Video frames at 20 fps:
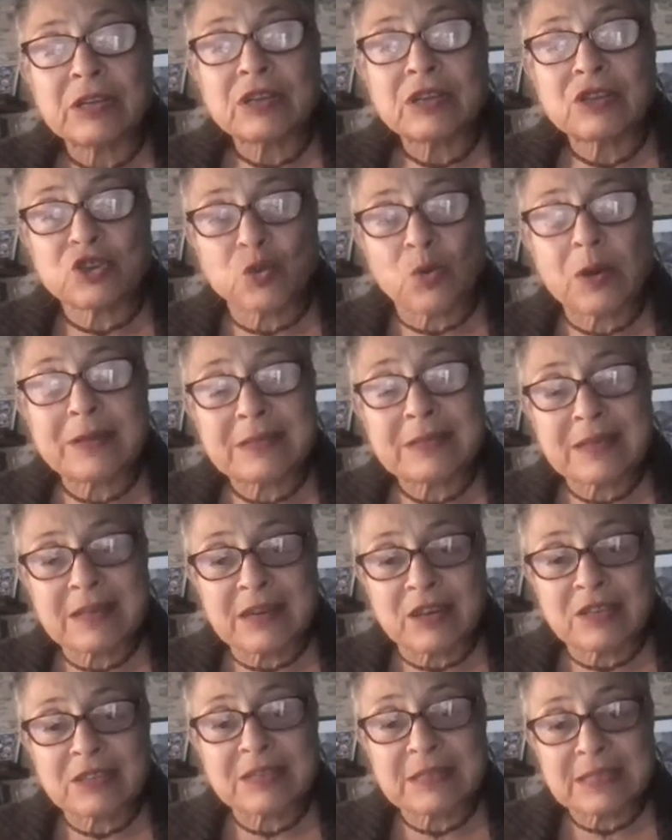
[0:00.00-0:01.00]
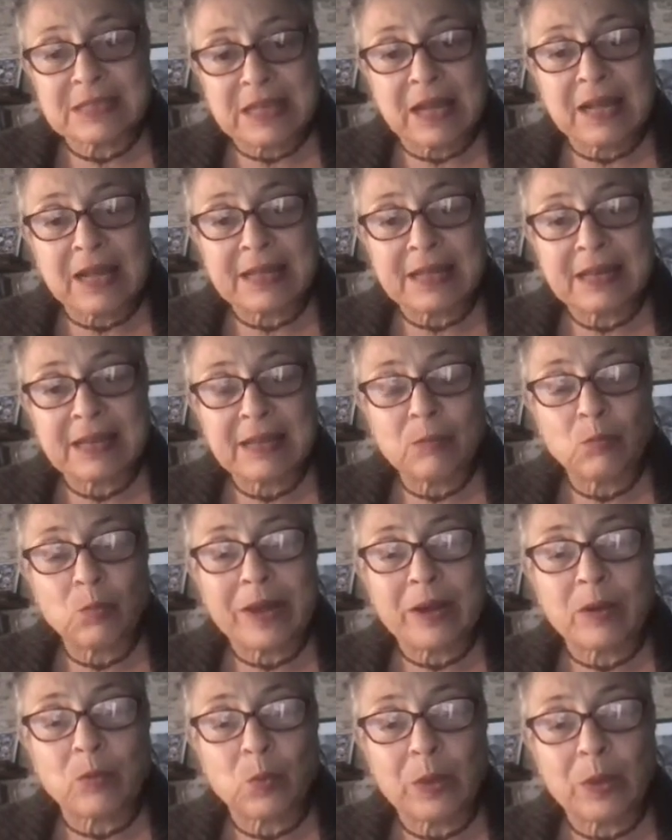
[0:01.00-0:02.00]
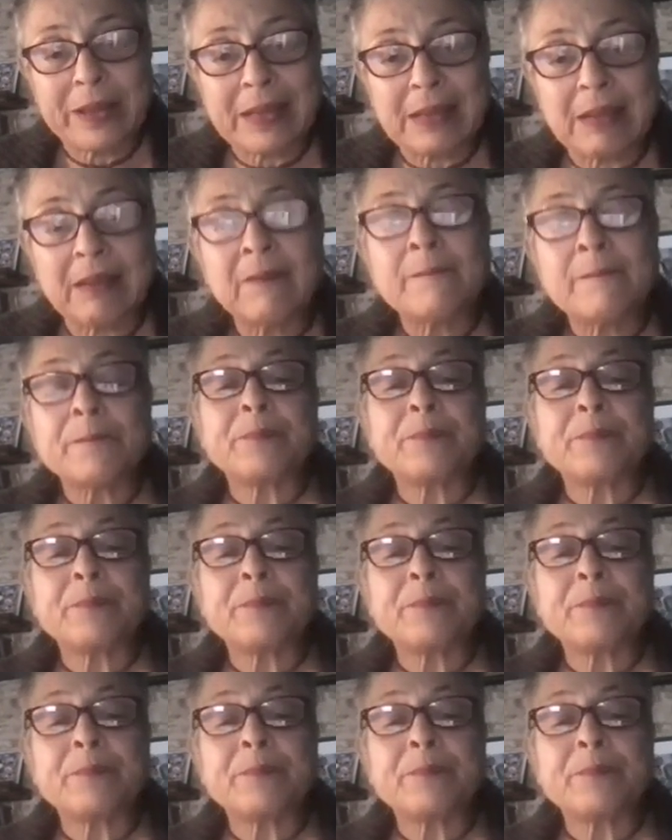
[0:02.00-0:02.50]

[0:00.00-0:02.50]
choice in our society where we,